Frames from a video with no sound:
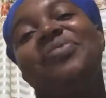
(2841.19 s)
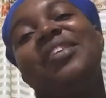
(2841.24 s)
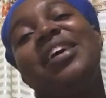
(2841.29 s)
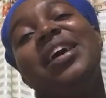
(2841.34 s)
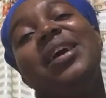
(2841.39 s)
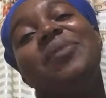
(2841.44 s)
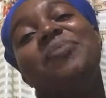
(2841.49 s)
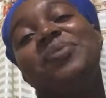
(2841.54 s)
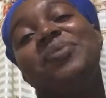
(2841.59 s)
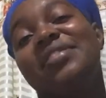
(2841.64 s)
I
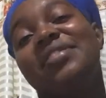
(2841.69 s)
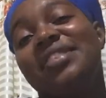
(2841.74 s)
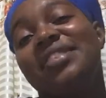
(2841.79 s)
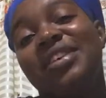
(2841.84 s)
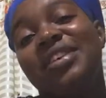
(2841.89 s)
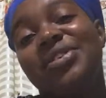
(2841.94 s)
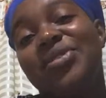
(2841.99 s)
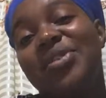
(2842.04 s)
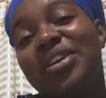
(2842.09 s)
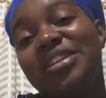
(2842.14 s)
appreciate
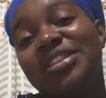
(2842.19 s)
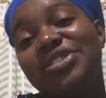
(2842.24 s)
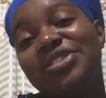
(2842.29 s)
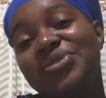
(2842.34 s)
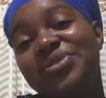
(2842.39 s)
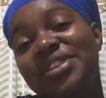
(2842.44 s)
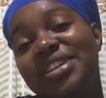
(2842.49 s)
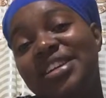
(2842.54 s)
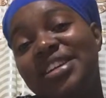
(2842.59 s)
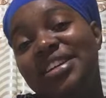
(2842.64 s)
you all
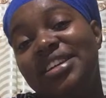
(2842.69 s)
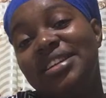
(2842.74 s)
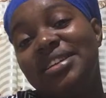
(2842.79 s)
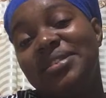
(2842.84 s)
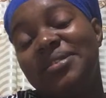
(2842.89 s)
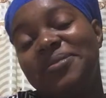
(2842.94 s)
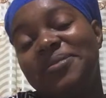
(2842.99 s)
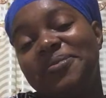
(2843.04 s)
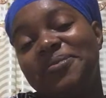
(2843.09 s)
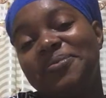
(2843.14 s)
tuning in.
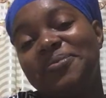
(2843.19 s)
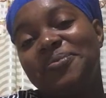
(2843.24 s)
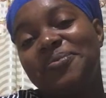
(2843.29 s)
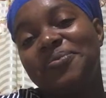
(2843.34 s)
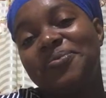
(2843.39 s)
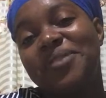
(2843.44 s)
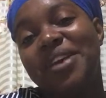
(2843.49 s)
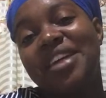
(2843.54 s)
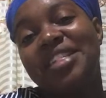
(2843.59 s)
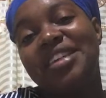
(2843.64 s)

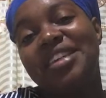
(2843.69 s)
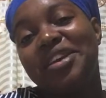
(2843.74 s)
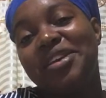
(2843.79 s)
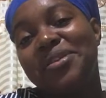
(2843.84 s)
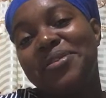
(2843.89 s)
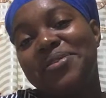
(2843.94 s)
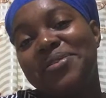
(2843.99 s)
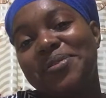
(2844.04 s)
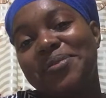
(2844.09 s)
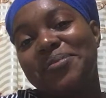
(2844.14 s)
Thank
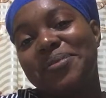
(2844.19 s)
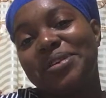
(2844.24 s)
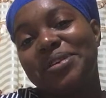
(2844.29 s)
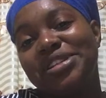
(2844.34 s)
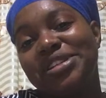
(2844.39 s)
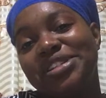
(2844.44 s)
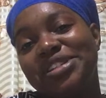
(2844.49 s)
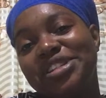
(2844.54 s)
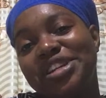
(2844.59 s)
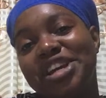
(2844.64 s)
you so
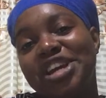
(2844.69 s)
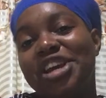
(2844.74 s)
much.